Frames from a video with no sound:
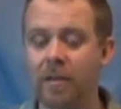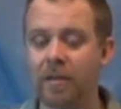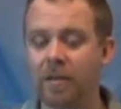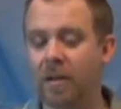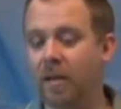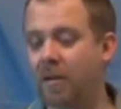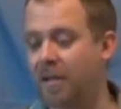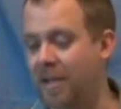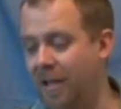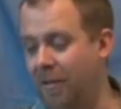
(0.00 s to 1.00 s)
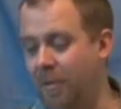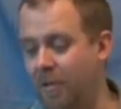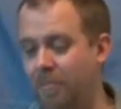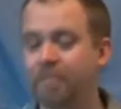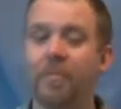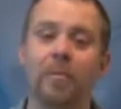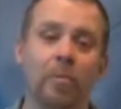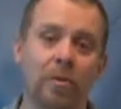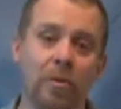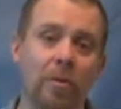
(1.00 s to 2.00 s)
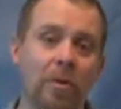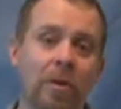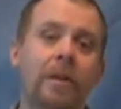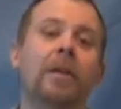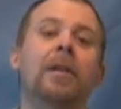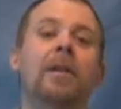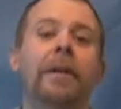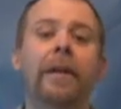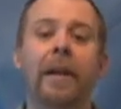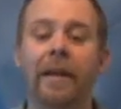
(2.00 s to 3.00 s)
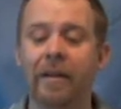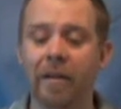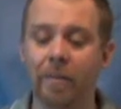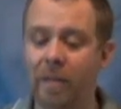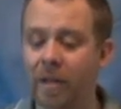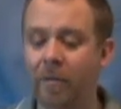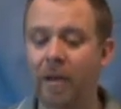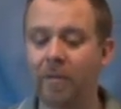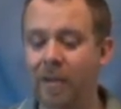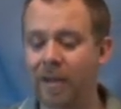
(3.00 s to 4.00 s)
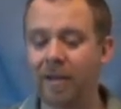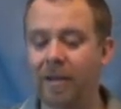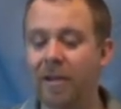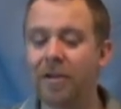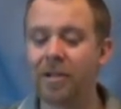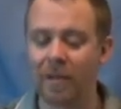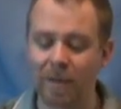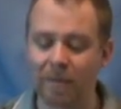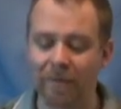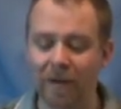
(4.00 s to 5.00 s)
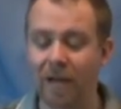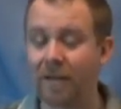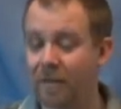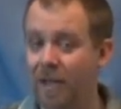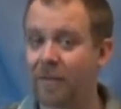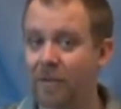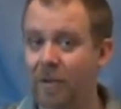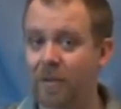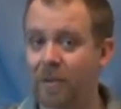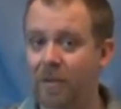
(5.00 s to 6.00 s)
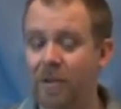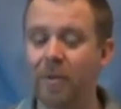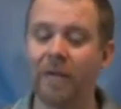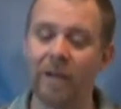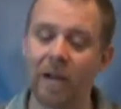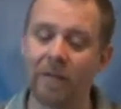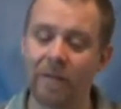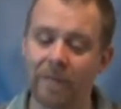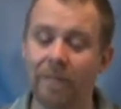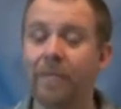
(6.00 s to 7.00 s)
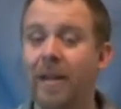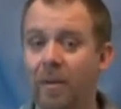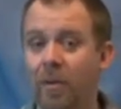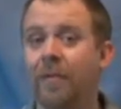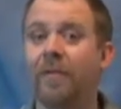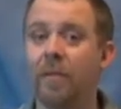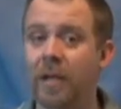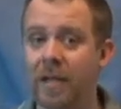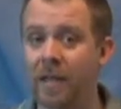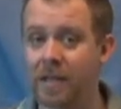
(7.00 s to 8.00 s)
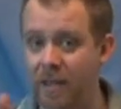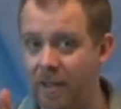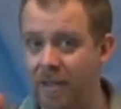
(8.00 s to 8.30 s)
So the longer the tail boom, the more torque, and you can play around with it. And usually people find if they're having trouble with the 125, that 140 does it.